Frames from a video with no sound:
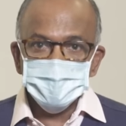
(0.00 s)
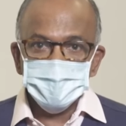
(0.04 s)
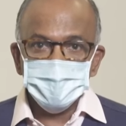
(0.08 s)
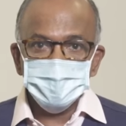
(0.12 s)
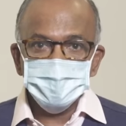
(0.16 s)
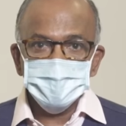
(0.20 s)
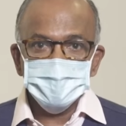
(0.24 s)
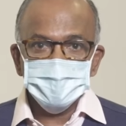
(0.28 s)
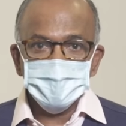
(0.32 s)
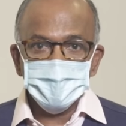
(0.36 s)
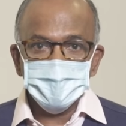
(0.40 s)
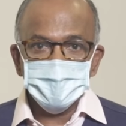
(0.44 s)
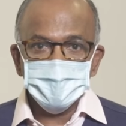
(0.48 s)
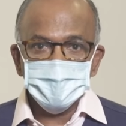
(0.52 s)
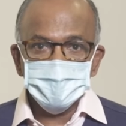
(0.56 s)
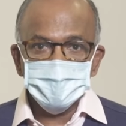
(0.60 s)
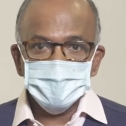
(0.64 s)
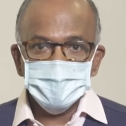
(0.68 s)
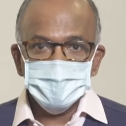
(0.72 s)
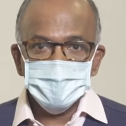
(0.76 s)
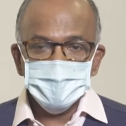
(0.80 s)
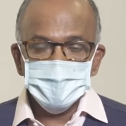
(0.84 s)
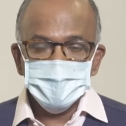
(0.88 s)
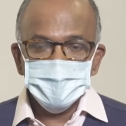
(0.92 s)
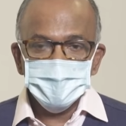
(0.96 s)
service
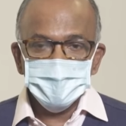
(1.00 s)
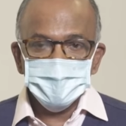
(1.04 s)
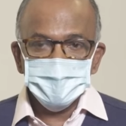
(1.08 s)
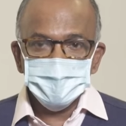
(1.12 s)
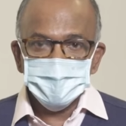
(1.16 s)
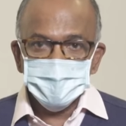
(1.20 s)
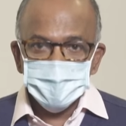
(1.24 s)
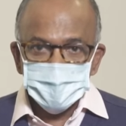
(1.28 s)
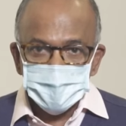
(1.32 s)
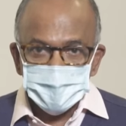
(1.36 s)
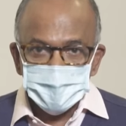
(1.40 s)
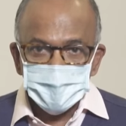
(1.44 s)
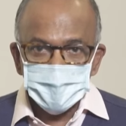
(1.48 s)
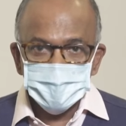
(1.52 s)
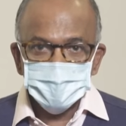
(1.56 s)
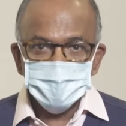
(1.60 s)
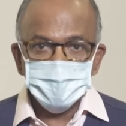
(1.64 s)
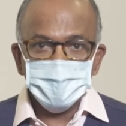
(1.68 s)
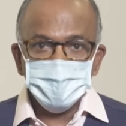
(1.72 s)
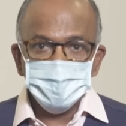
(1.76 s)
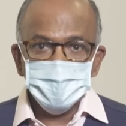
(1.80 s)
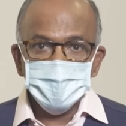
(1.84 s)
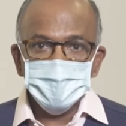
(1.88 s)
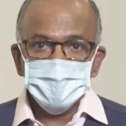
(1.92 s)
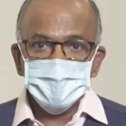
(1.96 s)
centers. He does
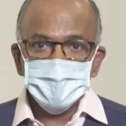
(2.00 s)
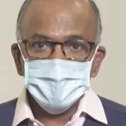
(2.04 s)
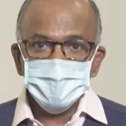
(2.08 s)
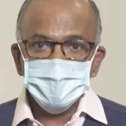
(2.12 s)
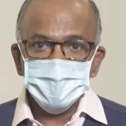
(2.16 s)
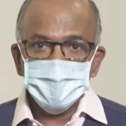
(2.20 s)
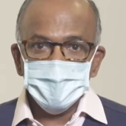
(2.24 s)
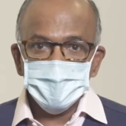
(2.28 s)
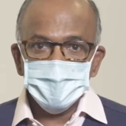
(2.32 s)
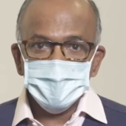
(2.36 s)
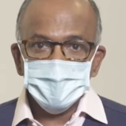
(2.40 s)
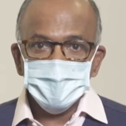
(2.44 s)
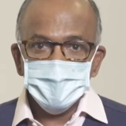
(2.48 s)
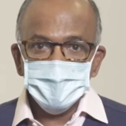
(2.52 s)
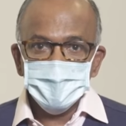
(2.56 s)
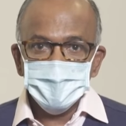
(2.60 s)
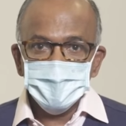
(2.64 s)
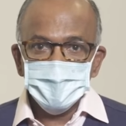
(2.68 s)
community work.